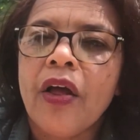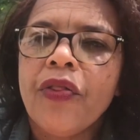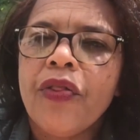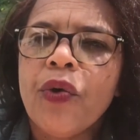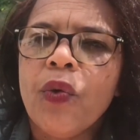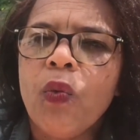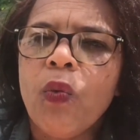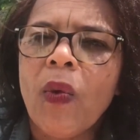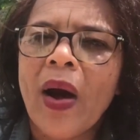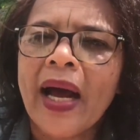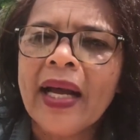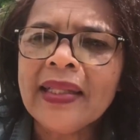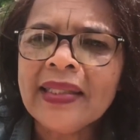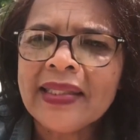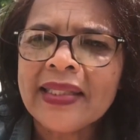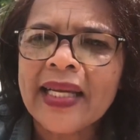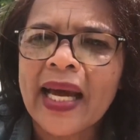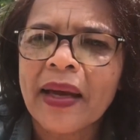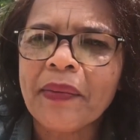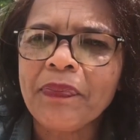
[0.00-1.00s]
The one
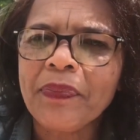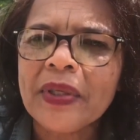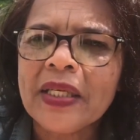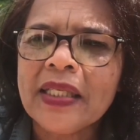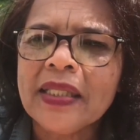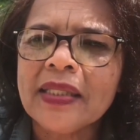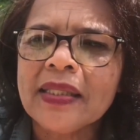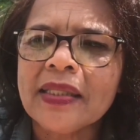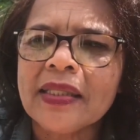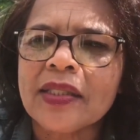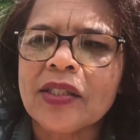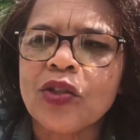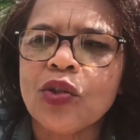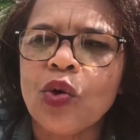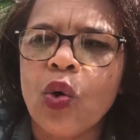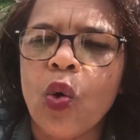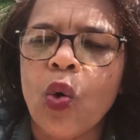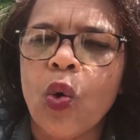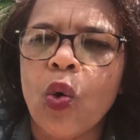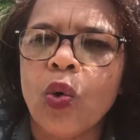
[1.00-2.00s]
type is
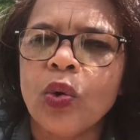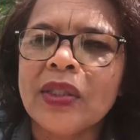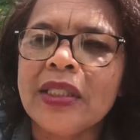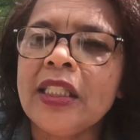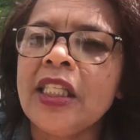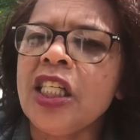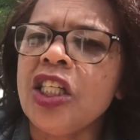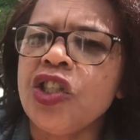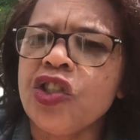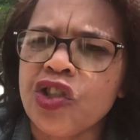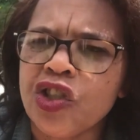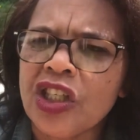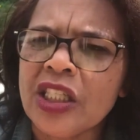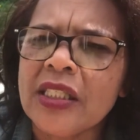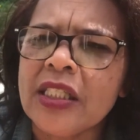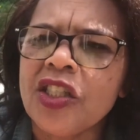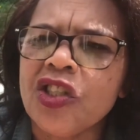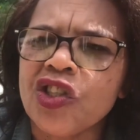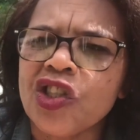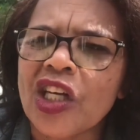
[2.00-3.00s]
your
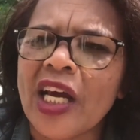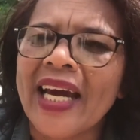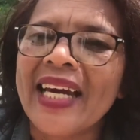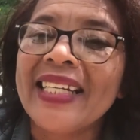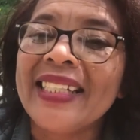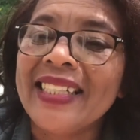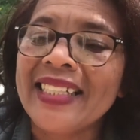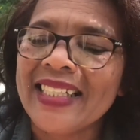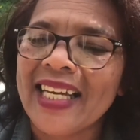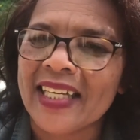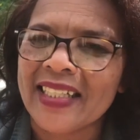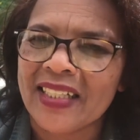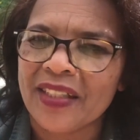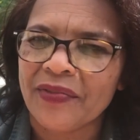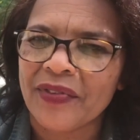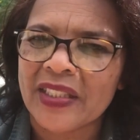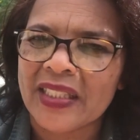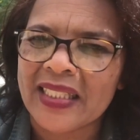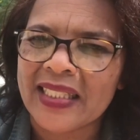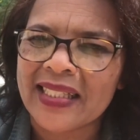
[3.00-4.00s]
teacher-initiated
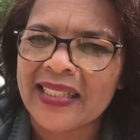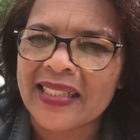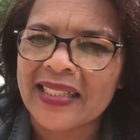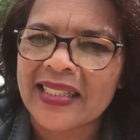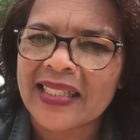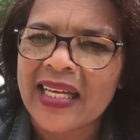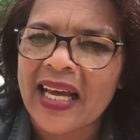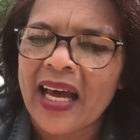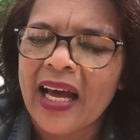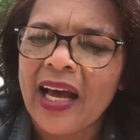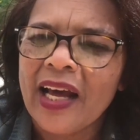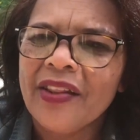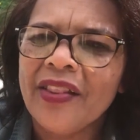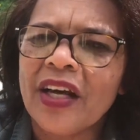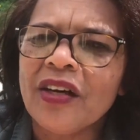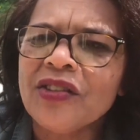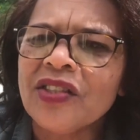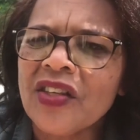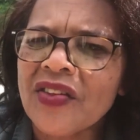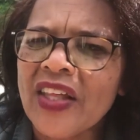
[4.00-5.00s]
activities.
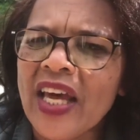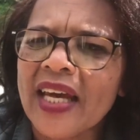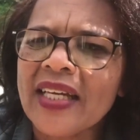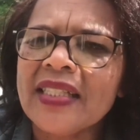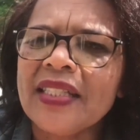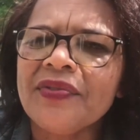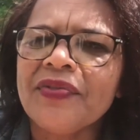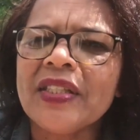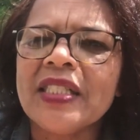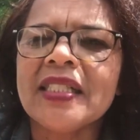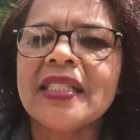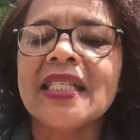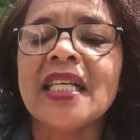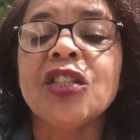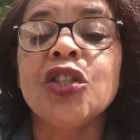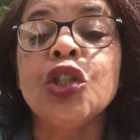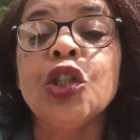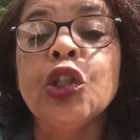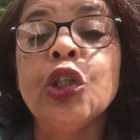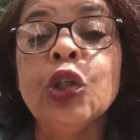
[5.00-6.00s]
Those are the activities
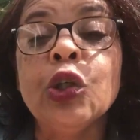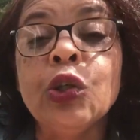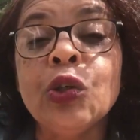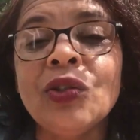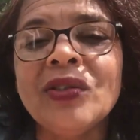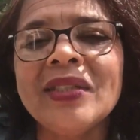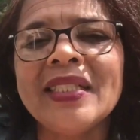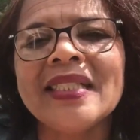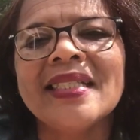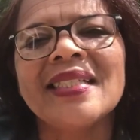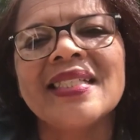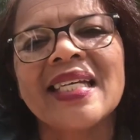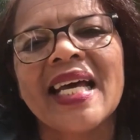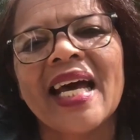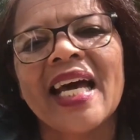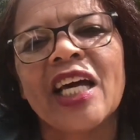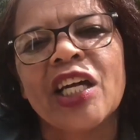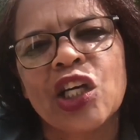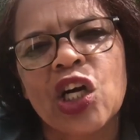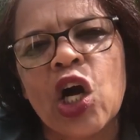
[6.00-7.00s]
that you
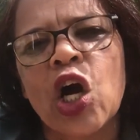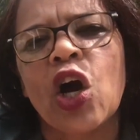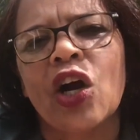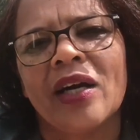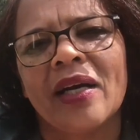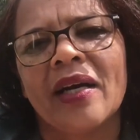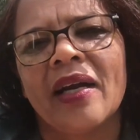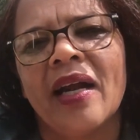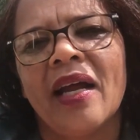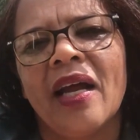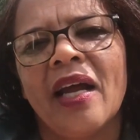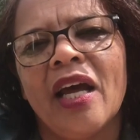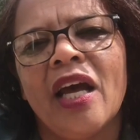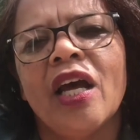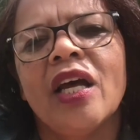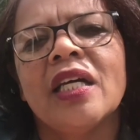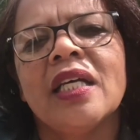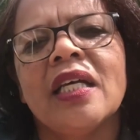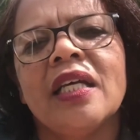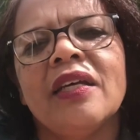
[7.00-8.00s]
decide on.
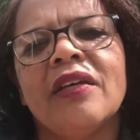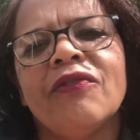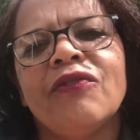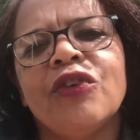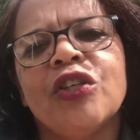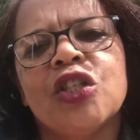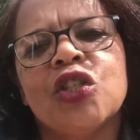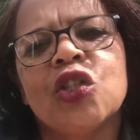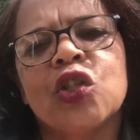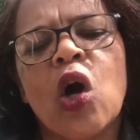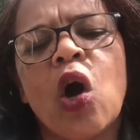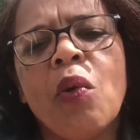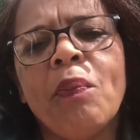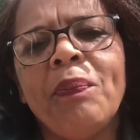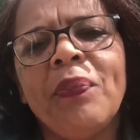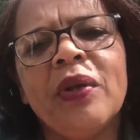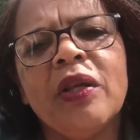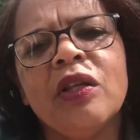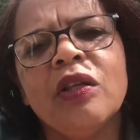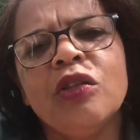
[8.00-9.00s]
For
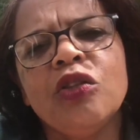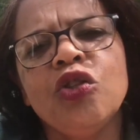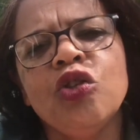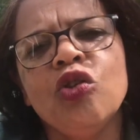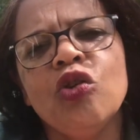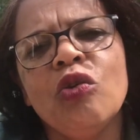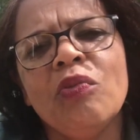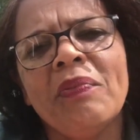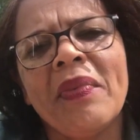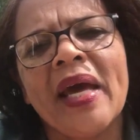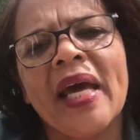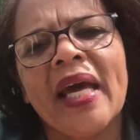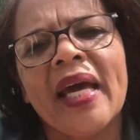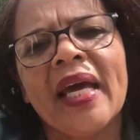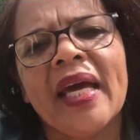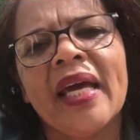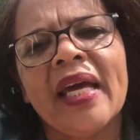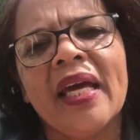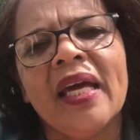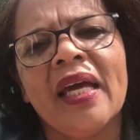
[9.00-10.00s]
example, you
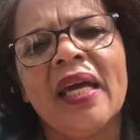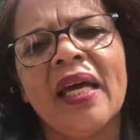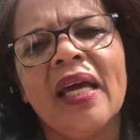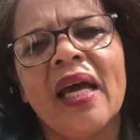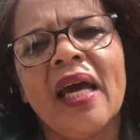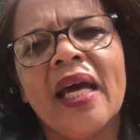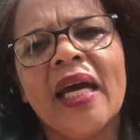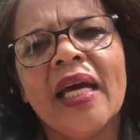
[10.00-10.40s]
may